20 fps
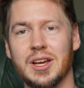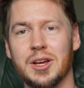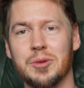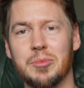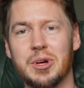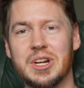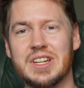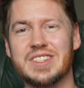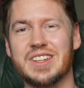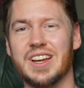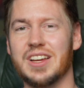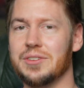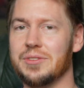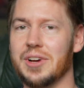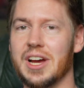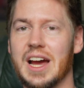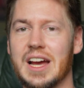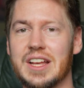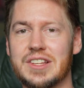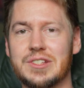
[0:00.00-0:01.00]
but it's kind of a
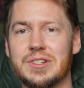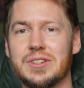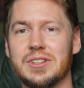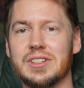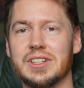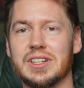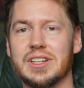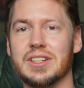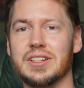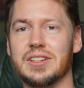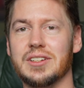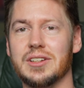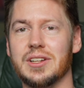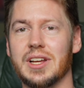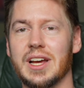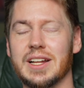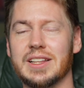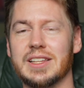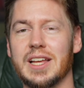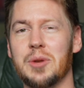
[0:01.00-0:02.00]
hassle, and
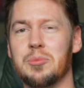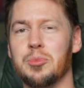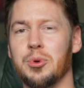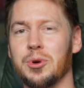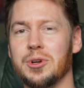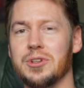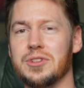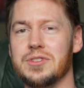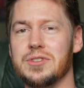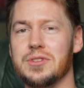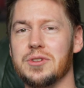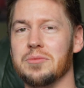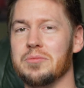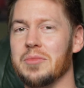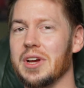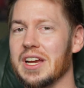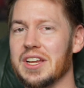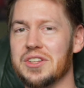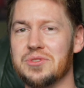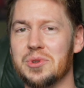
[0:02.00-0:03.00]
at that point you
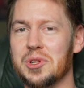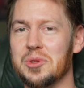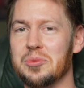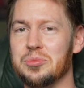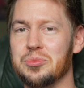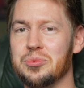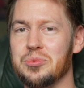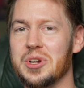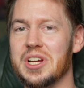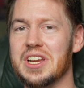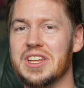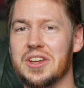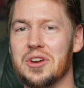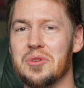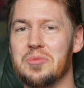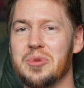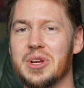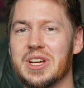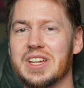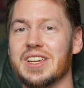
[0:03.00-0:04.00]
may as well bring your
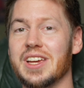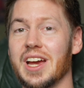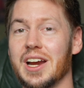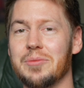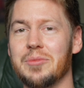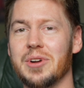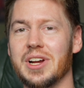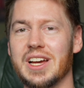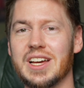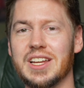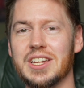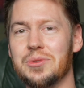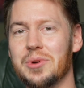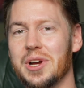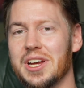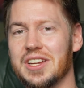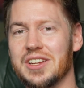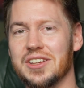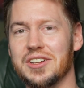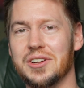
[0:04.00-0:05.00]
big camera
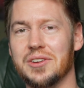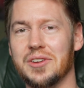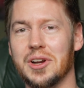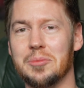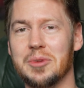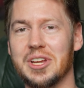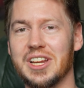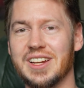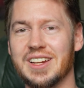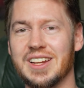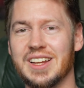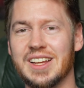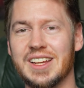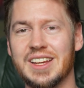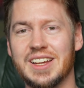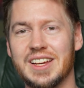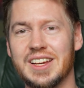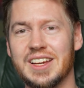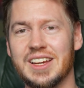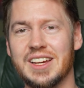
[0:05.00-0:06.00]
anyway, you know what I mean?
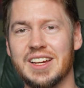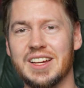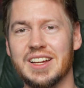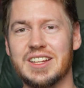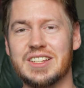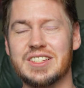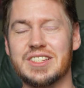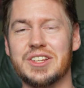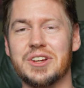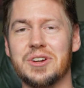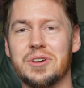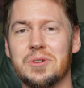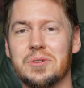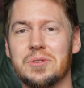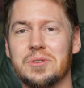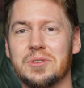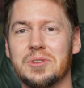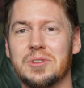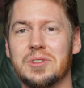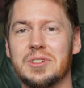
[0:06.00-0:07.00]

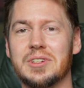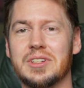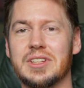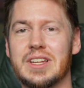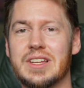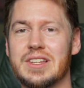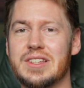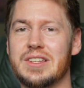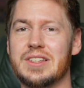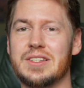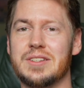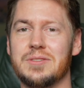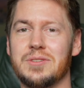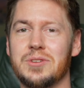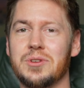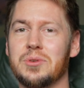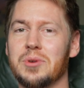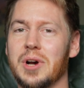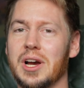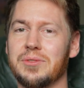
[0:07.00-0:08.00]
So this
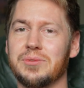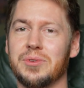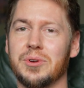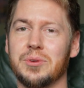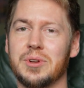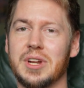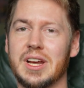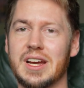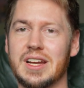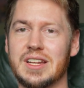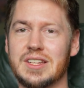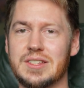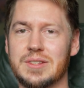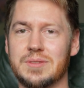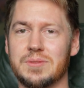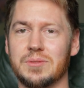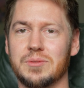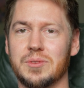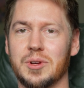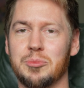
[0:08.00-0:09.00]
new iPhone
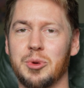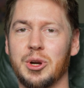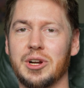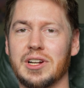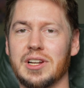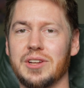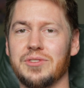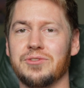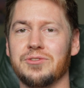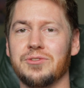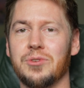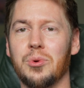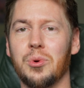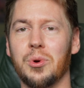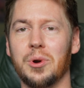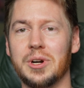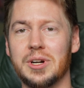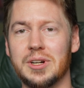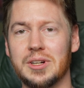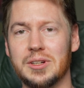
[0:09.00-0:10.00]
has apparently
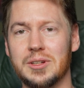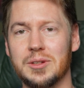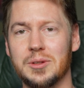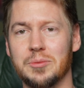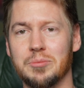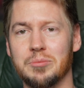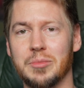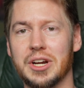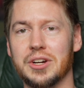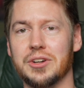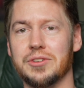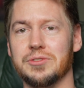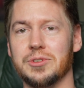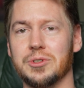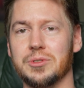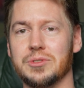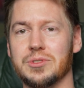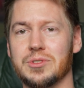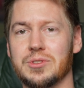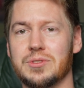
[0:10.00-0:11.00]
4
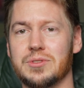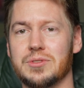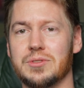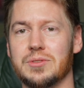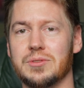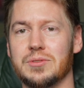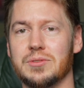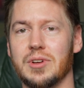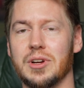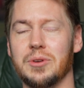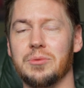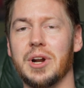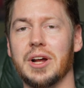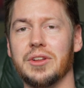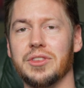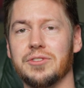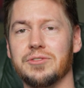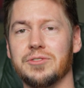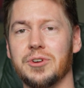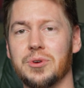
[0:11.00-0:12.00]
microphones around
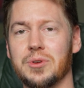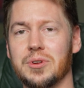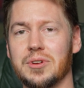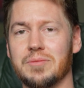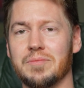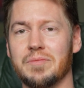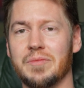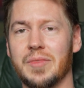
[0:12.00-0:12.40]
the phone,